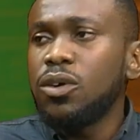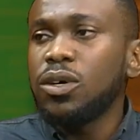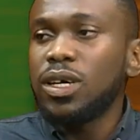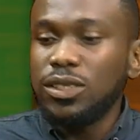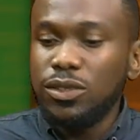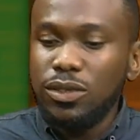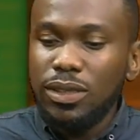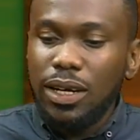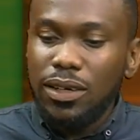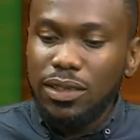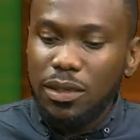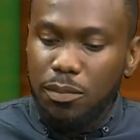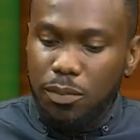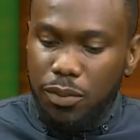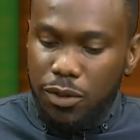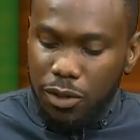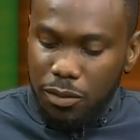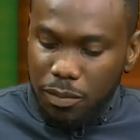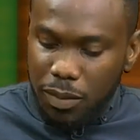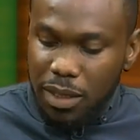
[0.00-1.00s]
Okay, so now the
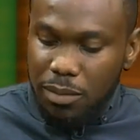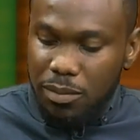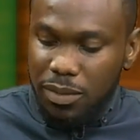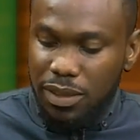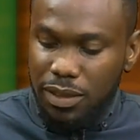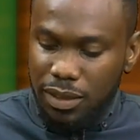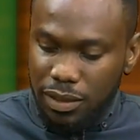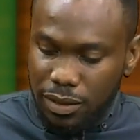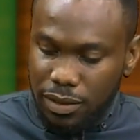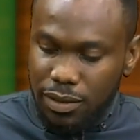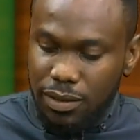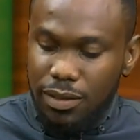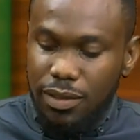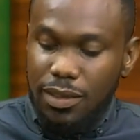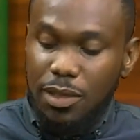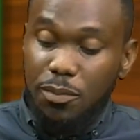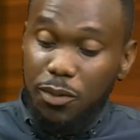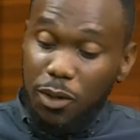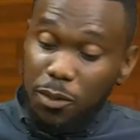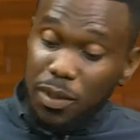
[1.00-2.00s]
problem is this. Girls?
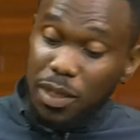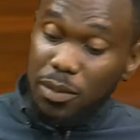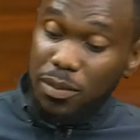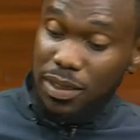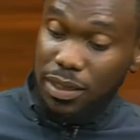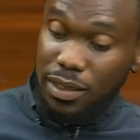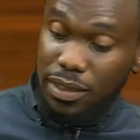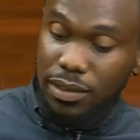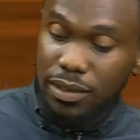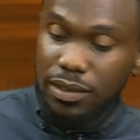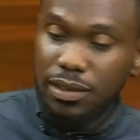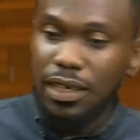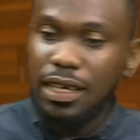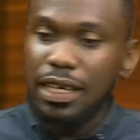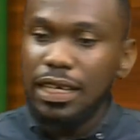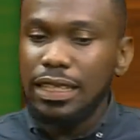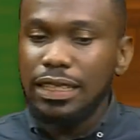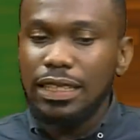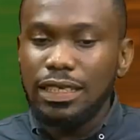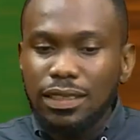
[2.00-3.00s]
The problem is this.
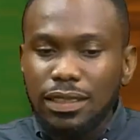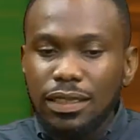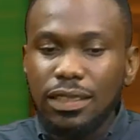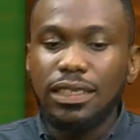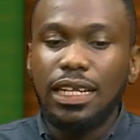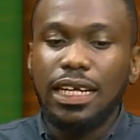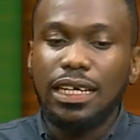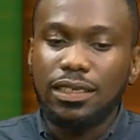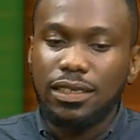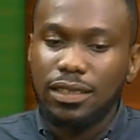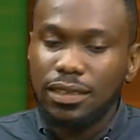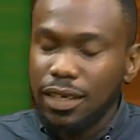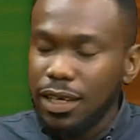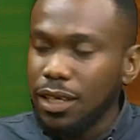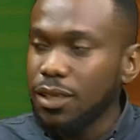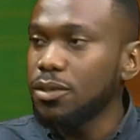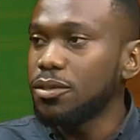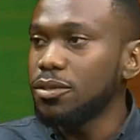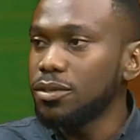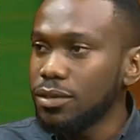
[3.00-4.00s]
This is like a
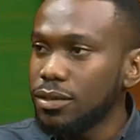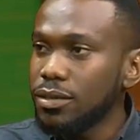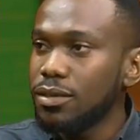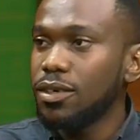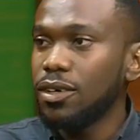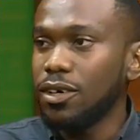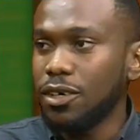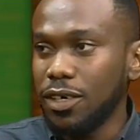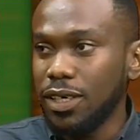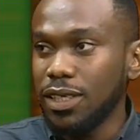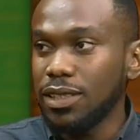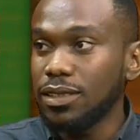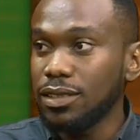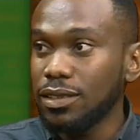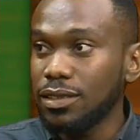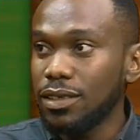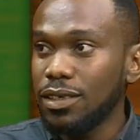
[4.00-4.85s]
cycle, all right?